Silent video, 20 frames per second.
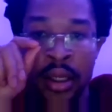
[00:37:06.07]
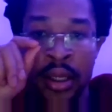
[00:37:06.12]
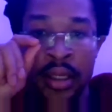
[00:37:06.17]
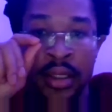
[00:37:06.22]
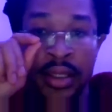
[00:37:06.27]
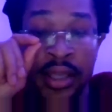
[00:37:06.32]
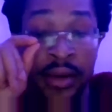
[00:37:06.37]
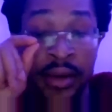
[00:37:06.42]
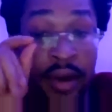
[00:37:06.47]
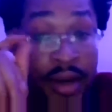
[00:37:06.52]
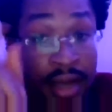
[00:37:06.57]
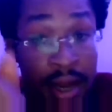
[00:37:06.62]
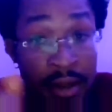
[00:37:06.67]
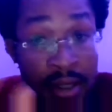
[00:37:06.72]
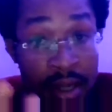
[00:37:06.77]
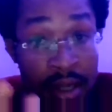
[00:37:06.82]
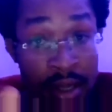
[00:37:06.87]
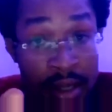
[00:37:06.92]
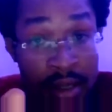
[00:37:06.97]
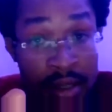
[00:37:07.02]
Sarah
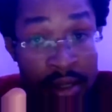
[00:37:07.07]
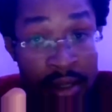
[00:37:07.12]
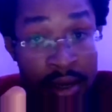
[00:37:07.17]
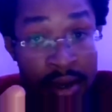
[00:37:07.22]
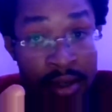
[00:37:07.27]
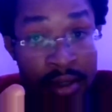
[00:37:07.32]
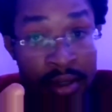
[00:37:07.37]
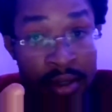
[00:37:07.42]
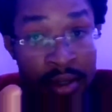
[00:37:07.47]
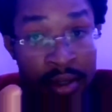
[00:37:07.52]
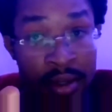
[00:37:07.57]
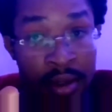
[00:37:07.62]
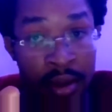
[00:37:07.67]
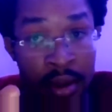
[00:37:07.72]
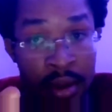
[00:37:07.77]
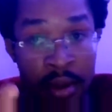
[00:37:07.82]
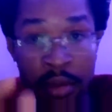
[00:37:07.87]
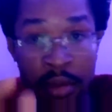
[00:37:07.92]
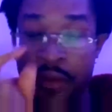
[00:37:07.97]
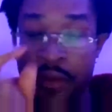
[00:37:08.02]
doubted at the start.
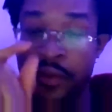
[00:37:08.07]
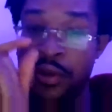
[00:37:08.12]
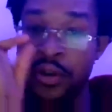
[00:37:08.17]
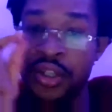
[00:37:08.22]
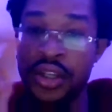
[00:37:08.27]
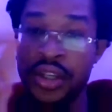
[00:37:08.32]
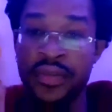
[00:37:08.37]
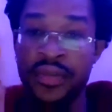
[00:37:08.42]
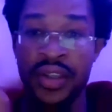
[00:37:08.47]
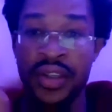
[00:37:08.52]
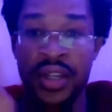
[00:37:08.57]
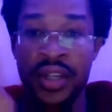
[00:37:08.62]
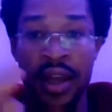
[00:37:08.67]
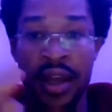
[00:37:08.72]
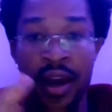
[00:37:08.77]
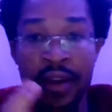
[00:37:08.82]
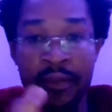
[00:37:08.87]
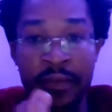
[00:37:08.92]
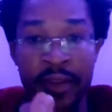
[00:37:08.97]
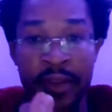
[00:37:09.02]
But of course, she eventually
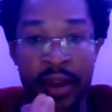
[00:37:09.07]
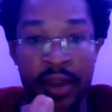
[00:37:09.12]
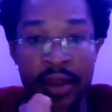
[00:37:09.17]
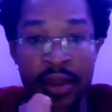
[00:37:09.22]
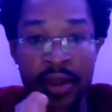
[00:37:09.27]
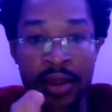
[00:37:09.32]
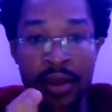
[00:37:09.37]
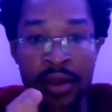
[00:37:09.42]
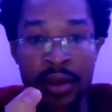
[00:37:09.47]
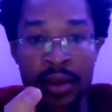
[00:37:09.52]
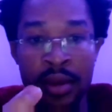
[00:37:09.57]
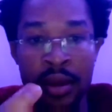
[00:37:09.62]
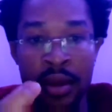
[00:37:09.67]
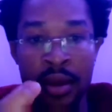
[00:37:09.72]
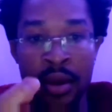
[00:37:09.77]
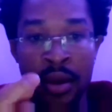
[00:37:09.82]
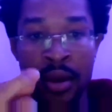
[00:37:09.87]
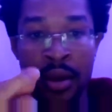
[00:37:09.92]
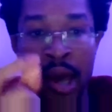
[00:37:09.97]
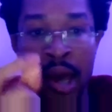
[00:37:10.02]
had faith.
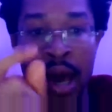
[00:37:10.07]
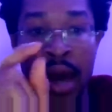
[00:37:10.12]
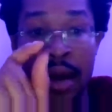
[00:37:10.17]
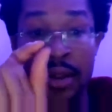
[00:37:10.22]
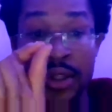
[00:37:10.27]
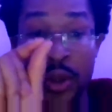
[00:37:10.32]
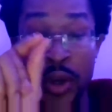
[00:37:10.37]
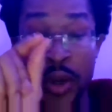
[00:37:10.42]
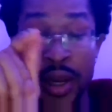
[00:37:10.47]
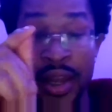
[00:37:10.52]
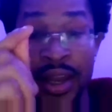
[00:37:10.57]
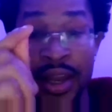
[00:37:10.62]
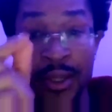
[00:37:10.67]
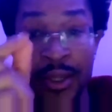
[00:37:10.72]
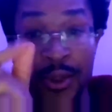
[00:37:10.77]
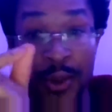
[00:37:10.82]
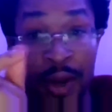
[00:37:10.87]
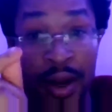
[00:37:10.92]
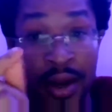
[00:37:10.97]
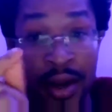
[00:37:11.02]
And to link it
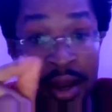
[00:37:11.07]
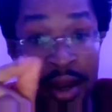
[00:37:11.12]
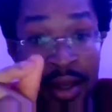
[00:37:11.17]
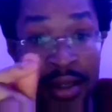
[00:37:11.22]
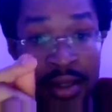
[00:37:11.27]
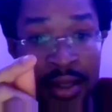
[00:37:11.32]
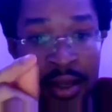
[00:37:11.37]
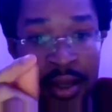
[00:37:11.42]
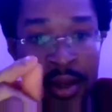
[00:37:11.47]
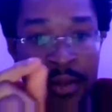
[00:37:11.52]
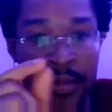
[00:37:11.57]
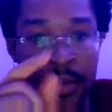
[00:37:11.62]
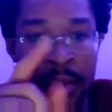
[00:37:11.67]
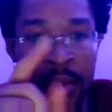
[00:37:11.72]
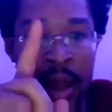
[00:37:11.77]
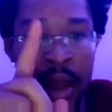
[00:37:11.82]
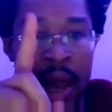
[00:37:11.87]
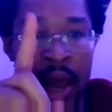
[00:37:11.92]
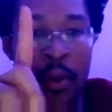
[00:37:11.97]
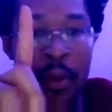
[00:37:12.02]
to our next thing,
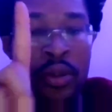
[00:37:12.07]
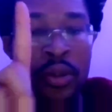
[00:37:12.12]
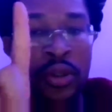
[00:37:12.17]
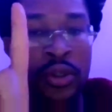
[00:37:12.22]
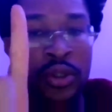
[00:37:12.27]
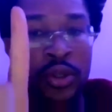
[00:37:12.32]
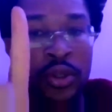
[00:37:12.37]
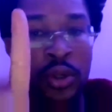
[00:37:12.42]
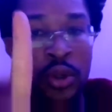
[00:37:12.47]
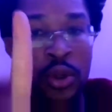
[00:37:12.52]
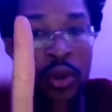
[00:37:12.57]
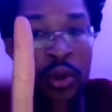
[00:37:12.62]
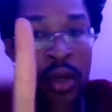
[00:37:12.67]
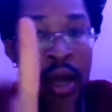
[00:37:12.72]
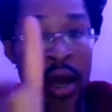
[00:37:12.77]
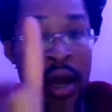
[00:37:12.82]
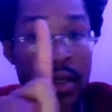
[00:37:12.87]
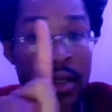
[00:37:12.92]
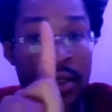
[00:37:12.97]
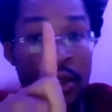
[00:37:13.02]
I want us to look
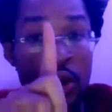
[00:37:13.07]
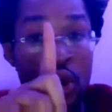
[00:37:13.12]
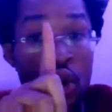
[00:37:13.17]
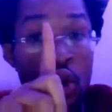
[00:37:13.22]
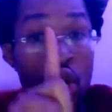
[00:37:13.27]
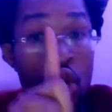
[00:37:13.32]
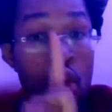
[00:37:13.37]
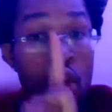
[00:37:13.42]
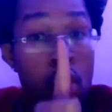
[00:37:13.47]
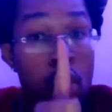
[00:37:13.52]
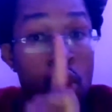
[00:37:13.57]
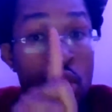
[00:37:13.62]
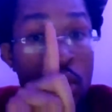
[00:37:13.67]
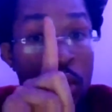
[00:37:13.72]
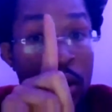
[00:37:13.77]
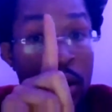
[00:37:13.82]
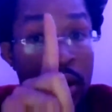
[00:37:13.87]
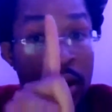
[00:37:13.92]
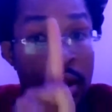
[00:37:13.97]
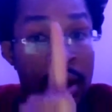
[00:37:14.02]
at who
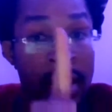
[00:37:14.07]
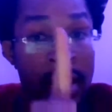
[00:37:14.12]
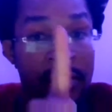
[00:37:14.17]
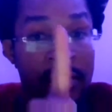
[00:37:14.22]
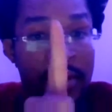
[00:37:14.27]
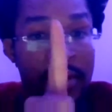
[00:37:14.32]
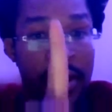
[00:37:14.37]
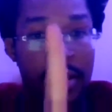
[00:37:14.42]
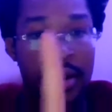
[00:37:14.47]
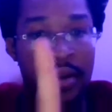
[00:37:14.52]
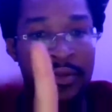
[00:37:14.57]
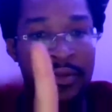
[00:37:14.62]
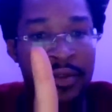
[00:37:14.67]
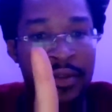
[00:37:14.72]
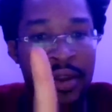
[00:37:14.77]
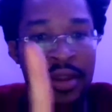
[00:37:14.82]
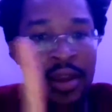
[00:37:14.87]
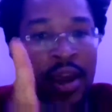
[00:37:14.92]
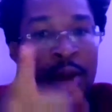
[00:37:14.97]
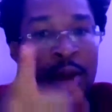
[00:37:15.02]
gave her that
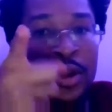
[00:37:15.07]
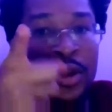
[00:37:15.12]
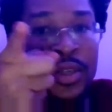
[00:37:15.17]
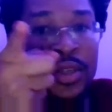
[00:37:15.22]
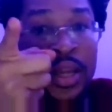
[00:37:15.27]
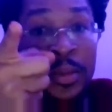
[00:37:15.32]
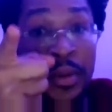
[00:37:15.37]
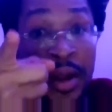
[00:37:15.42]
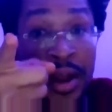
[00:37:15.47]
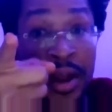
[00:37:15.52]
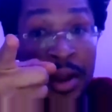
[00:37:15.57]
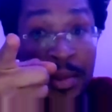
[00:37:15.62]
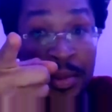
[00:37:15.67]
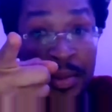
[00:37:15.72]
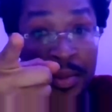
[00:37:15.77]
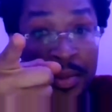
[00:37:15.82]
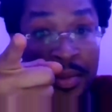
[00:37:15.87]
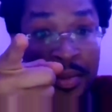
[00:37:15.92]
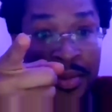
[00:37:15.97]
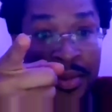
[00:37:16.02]
faith. It was Abraham.
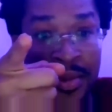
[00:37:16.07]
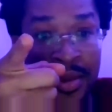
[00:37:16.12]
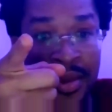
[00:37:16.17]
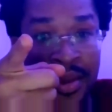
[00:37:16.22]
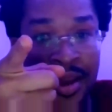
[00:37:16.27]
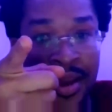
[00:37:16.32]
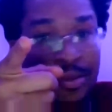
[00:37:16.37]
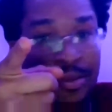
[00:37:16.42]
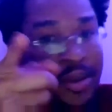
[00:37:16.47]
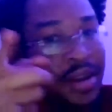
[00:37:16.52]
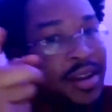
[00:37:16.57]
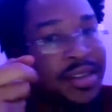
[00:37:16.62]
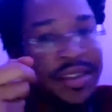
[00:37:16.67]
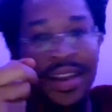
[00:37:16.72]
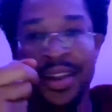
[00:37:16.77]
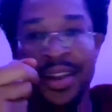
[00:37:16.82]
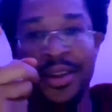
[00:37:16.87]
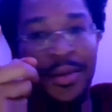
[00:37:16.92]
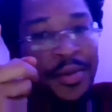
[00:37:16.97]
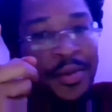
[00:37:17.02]
I'm trying to
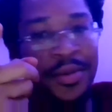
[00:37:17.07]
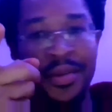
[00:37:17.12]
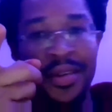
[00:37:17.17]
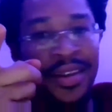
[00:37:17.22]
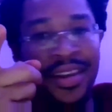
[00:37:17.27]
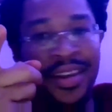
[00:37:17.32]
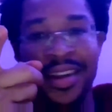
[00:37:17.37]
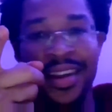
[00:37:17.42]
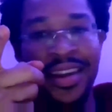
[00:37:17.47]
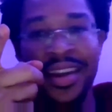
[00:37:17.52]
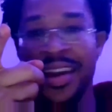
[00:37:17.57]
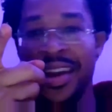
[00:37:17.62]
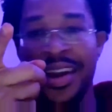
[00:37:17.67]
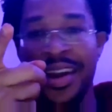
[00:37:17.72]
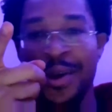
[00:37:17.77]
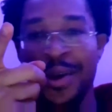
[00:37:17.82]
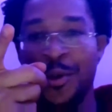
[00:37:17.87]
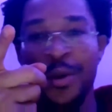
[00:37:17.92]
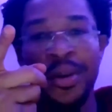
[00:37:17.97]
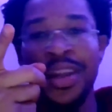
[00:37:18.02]
tell you,
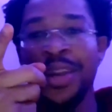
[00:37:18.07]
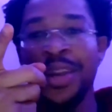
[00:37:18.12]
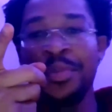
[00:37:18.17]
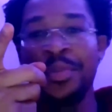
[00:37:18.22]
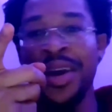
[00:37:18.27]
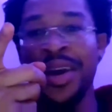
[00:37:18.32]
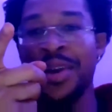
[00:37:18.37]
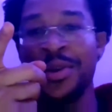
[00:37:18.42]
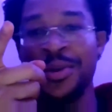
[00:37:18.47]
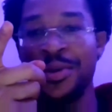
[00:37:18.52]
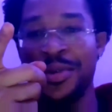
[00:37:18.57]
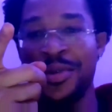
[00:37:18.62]
we need men.